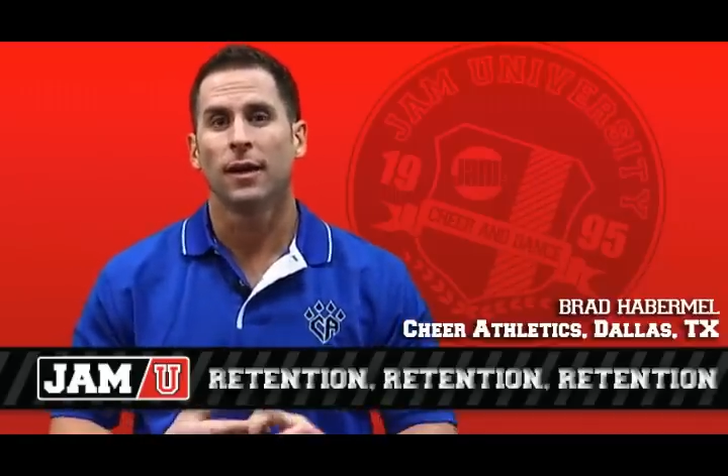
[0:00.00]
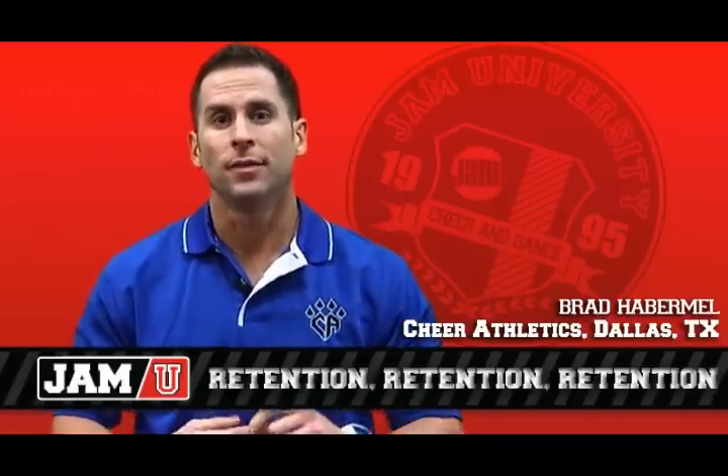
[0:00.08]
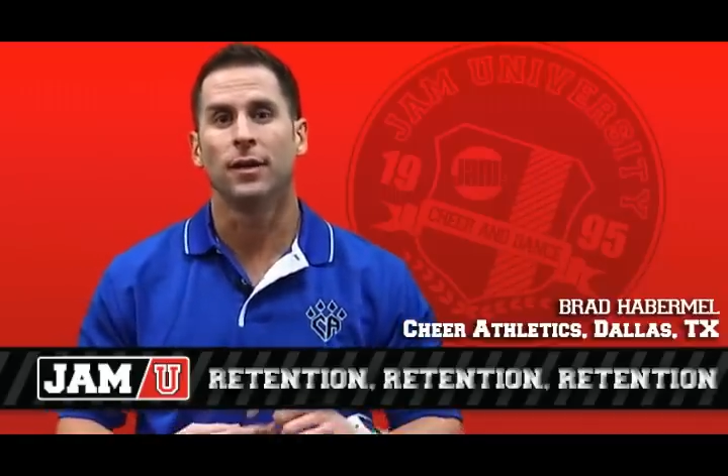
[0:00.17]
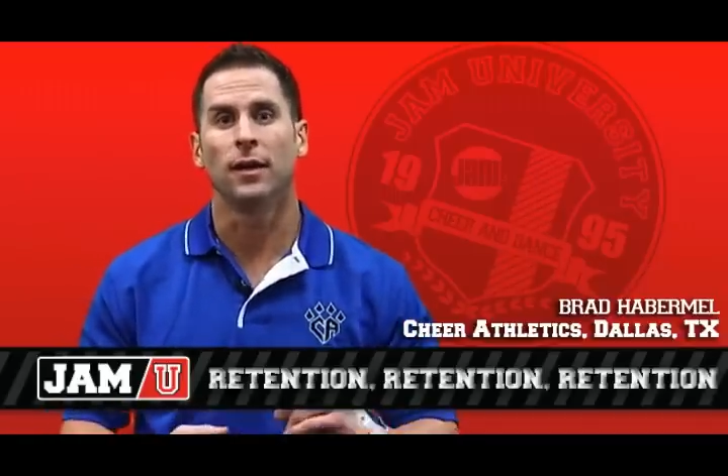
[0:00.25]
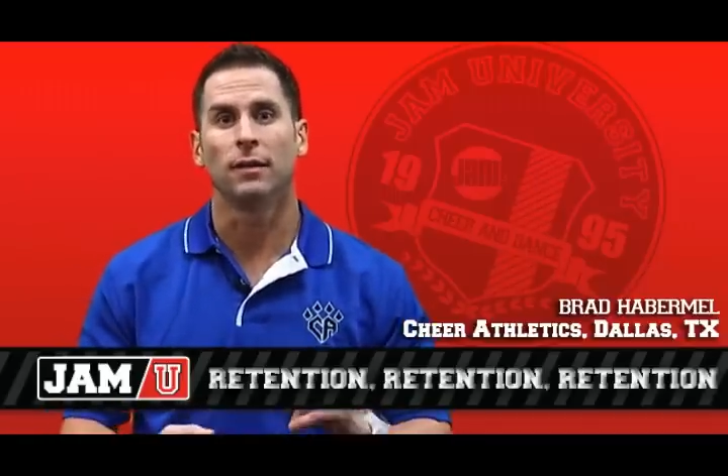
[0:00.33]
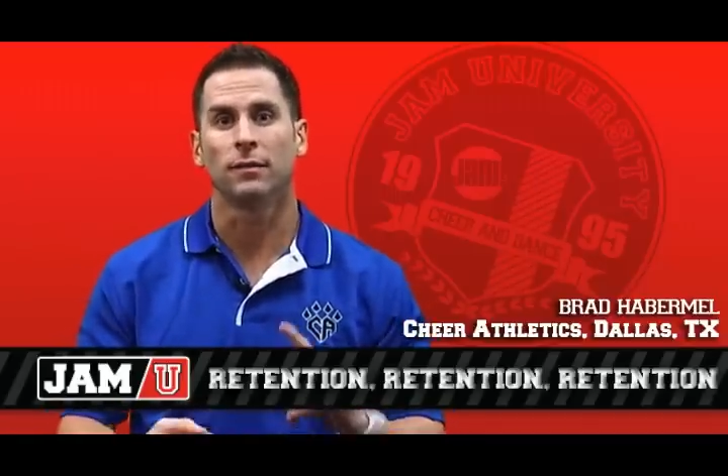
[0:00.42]

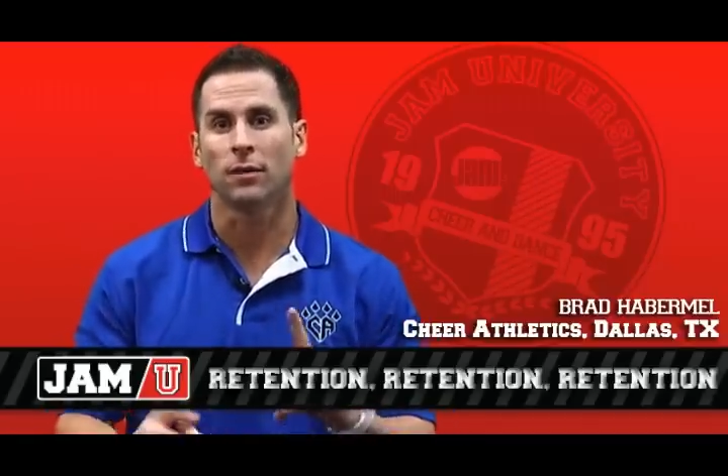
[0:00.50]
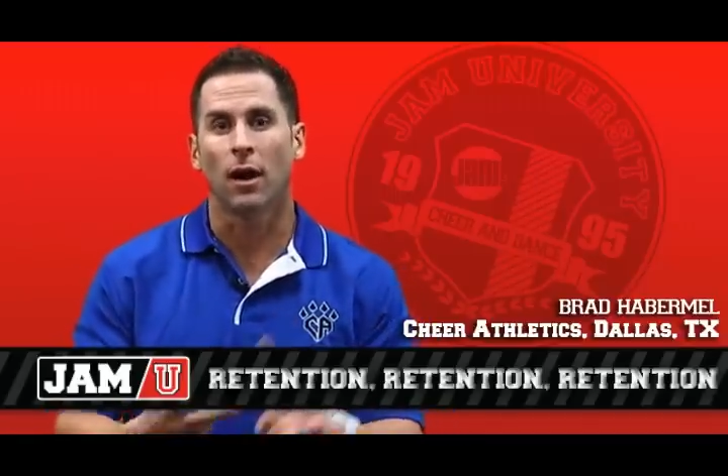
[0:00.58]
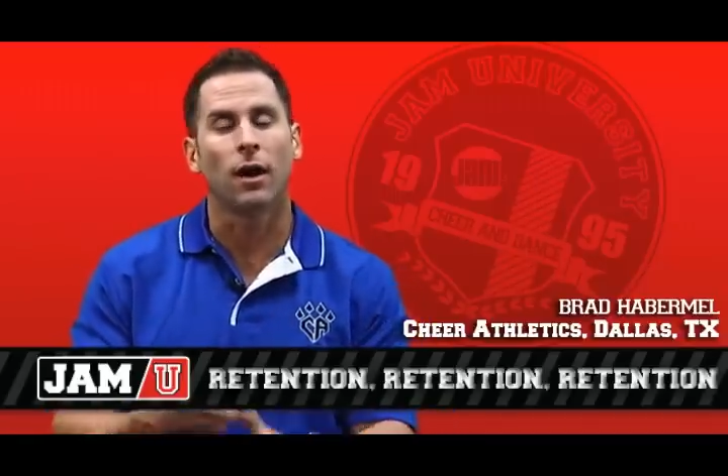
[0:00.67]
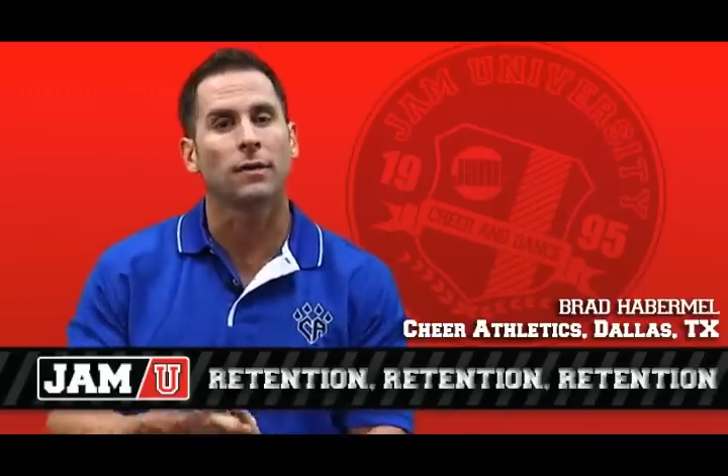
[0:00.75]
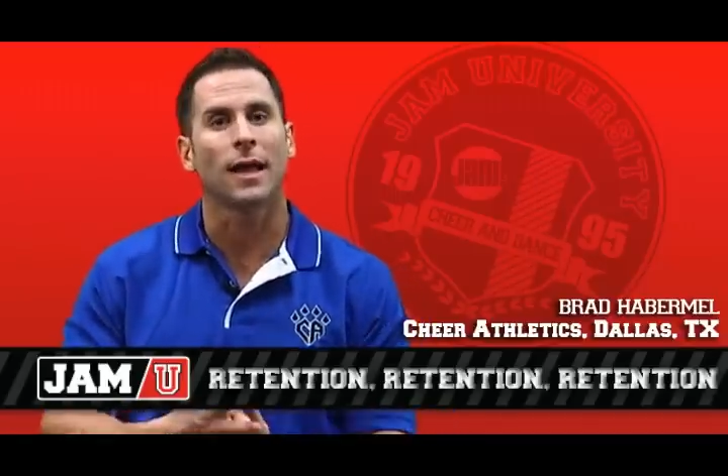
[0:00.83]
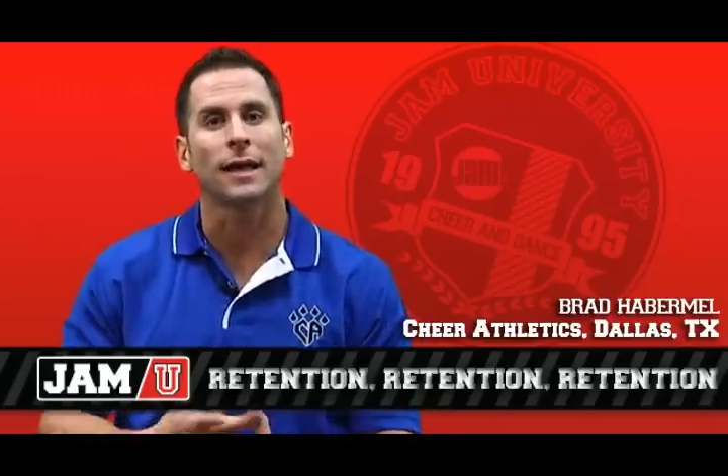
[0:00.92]
the
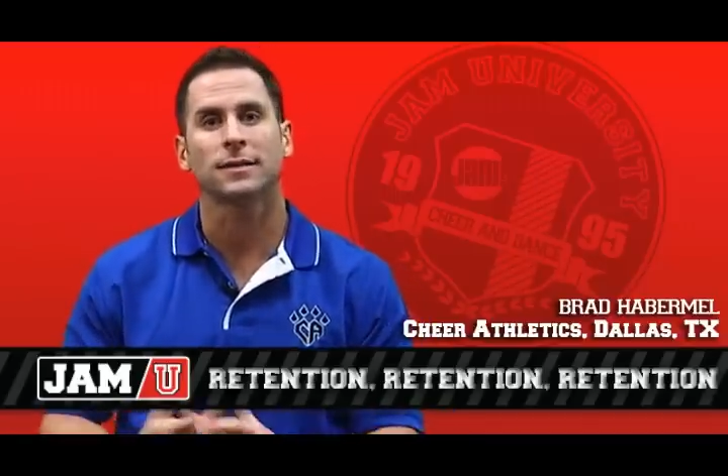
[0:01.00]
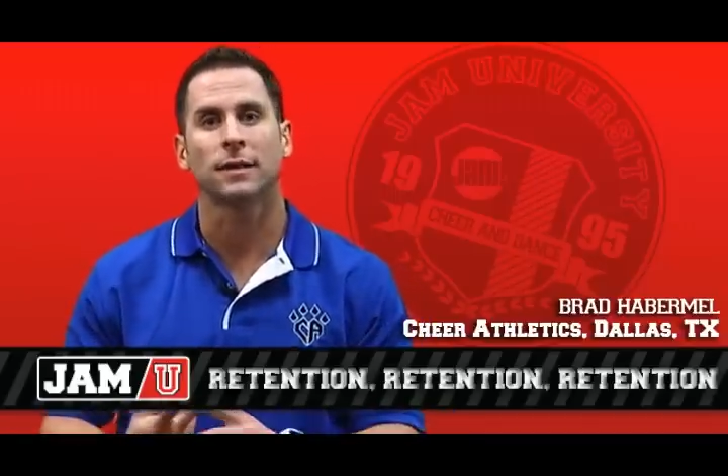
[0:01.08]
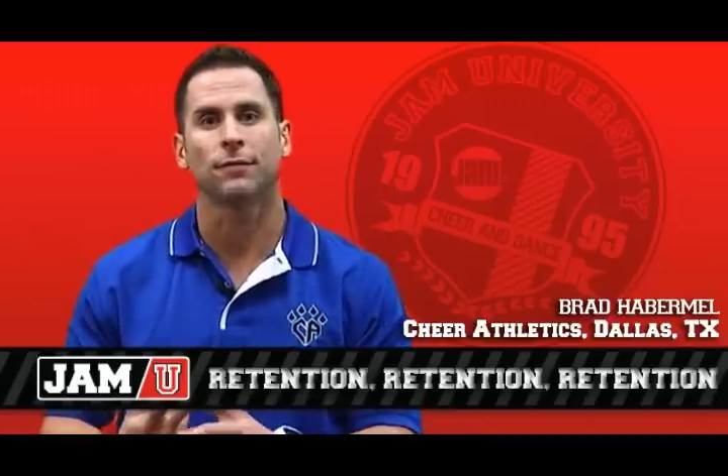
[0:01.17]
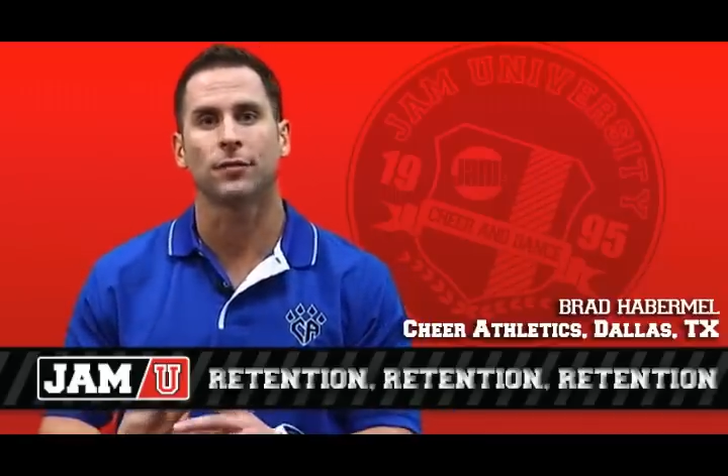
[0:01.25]
long-lasting